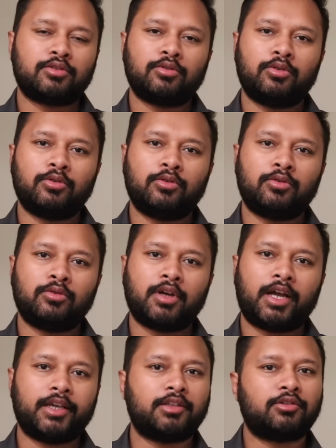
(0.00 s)
So
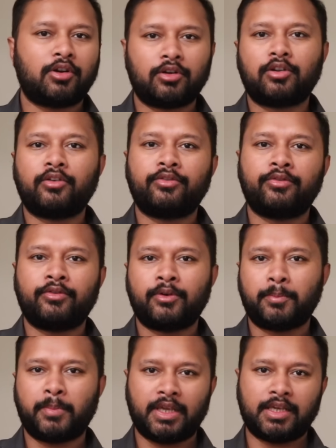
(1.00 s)
I thought of
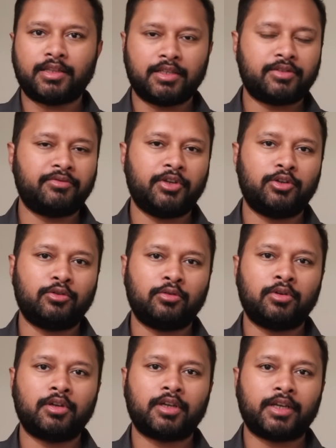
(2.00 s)
making this
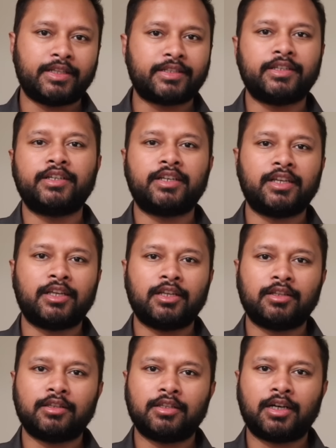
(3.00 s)
video
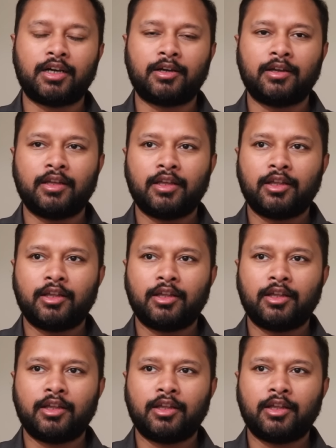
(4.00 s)
considering the